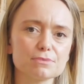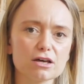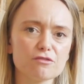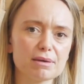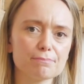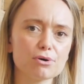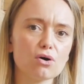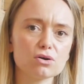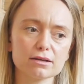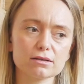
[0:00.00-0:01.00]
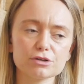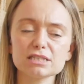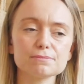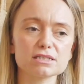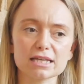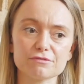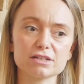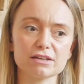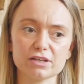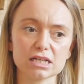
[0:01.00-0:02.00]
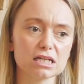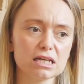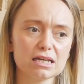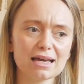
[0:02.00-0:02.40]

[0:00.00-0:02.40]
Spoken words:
that have been put on Christmas gift giving.